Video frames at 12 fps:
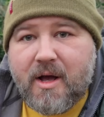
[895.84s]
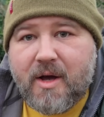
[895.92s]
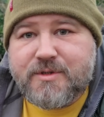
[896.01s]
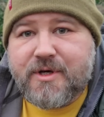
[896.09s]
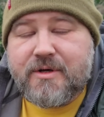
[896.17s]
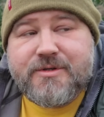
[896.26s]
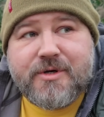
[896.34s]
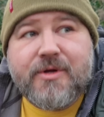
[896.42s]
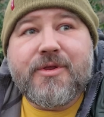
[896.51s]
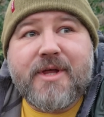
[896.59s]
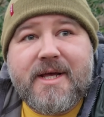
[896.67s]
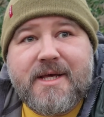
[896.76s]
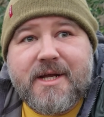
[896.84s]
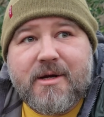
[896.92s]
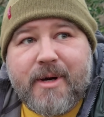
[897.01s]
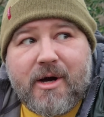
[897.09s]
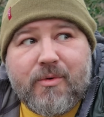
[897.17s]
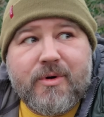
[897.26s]
I was also thinking
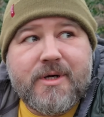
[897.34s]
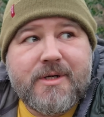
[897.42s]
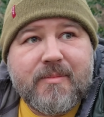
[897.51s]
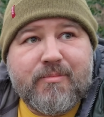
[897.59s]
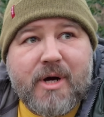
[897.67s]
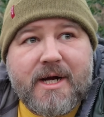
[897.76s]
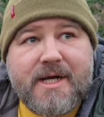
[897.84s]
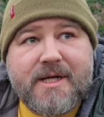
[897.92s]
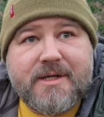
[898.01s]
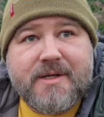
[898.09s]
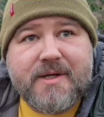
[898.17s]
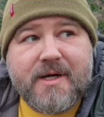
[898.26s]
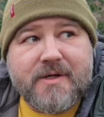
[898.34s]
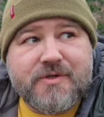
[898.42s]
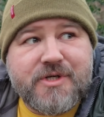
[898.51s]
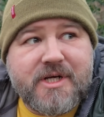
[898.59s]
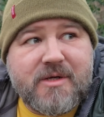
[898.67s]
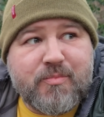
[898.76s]
about buying a
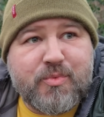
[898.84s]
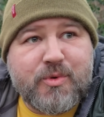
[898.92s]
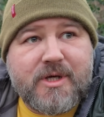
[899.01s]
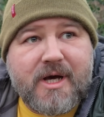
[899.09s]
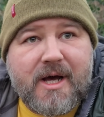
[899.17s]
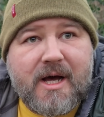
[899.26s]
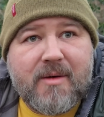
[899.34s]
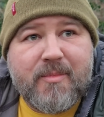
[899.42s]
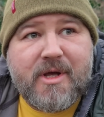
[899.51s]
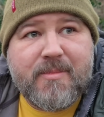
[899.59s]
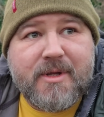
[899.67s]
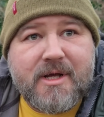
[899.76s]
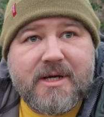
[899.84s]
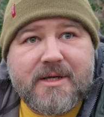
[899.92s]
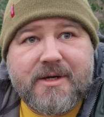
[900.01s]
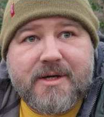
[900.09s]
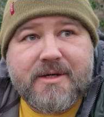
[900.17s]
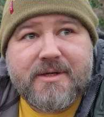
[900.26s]
cheap car, maybe like
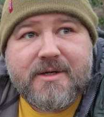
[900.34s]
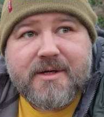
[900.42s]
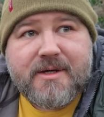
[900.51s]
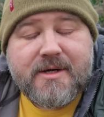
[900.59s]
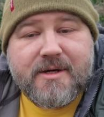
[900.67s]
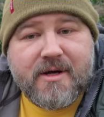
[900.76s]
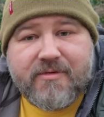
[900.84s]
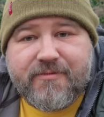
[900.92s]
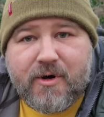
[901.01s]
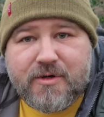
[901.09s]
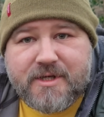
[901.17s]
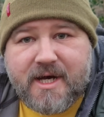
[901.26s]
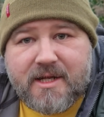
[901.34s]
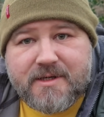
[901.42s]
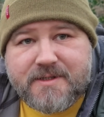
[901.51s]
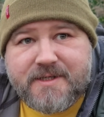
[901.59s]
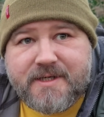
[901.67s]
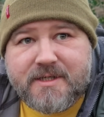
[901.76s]
a Ford
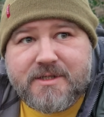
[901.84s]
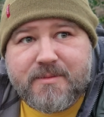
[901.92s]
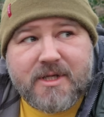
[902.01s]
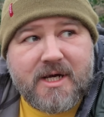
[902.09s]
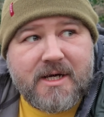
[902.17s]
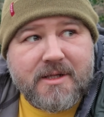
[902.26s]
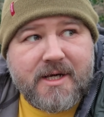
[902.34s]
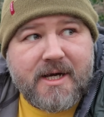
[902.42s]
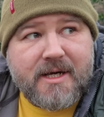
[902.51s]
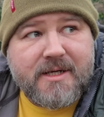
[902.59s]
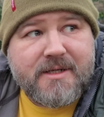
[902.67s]
Galaxy or something like that.